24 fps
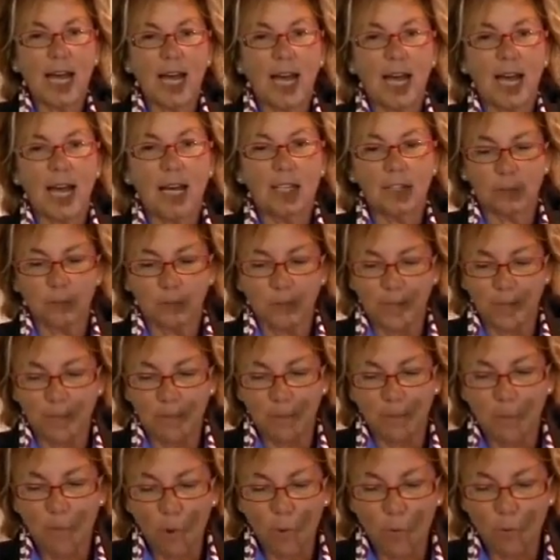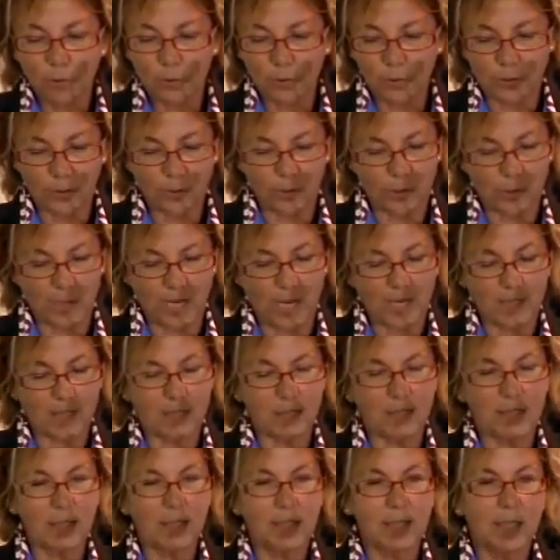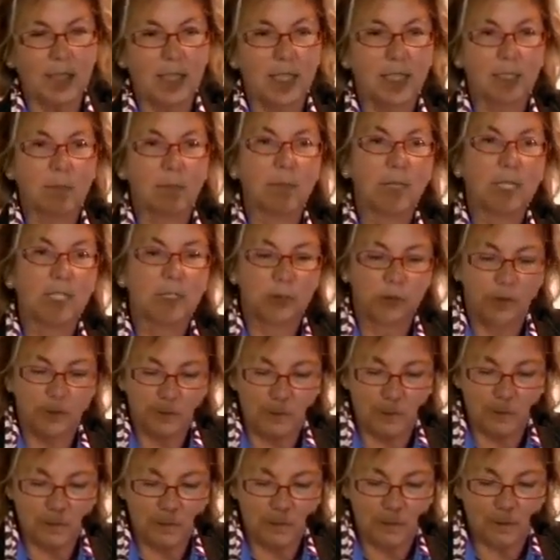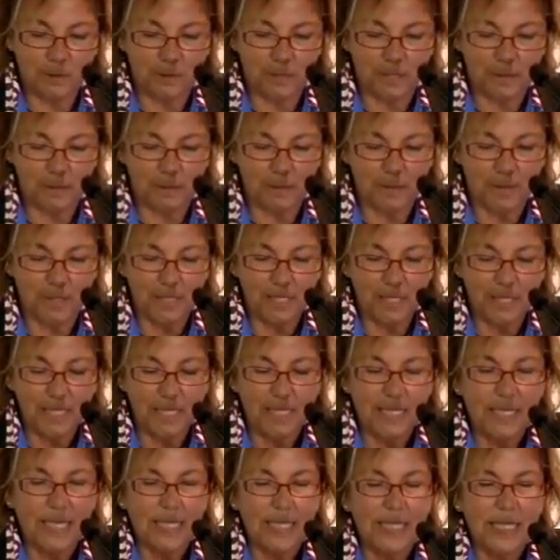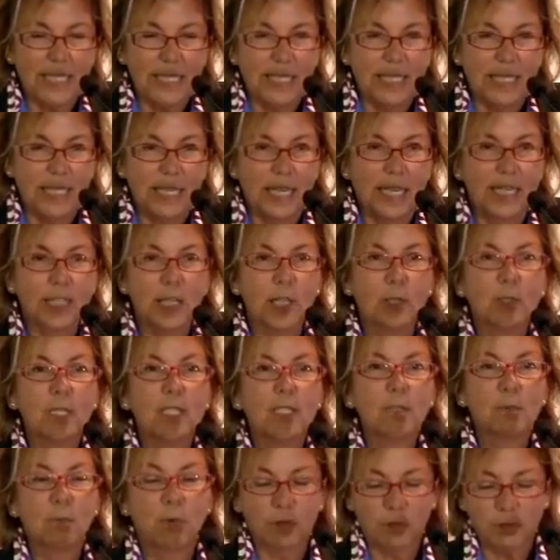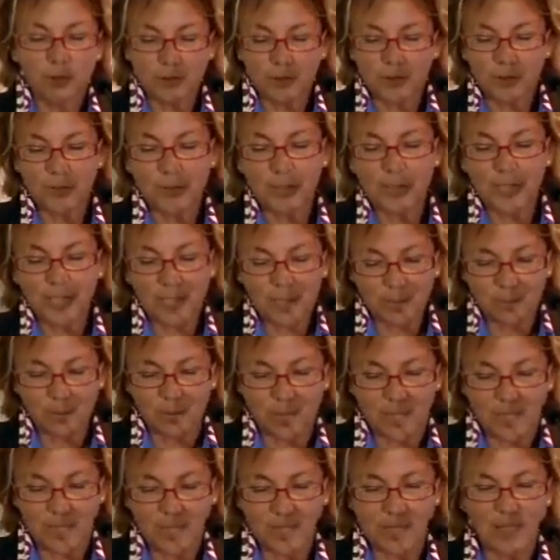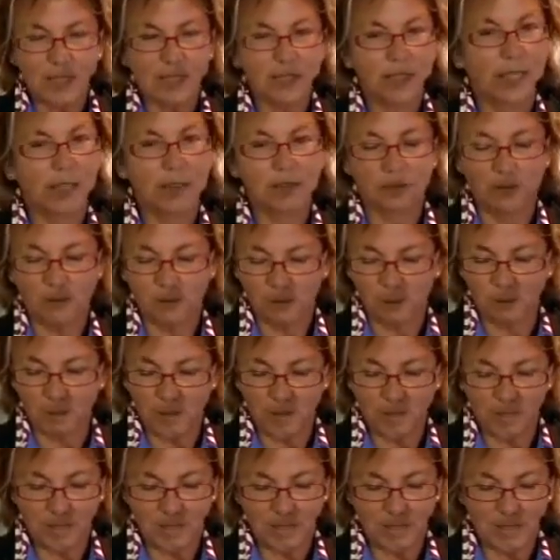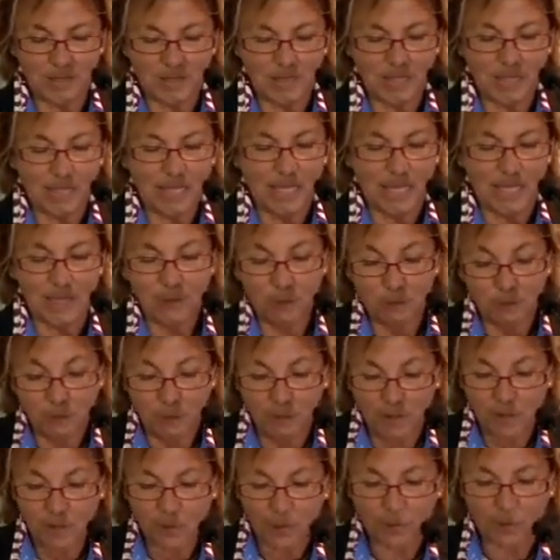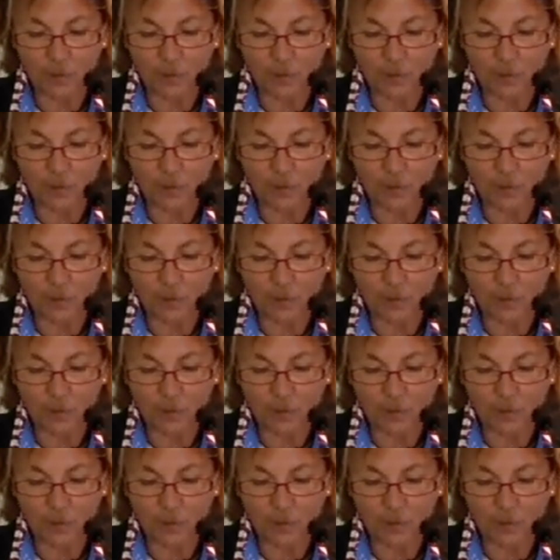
as we mourn Sir Jack and pay tribute to him, I know he'd want us to celebrate his lifelong work and the remarkable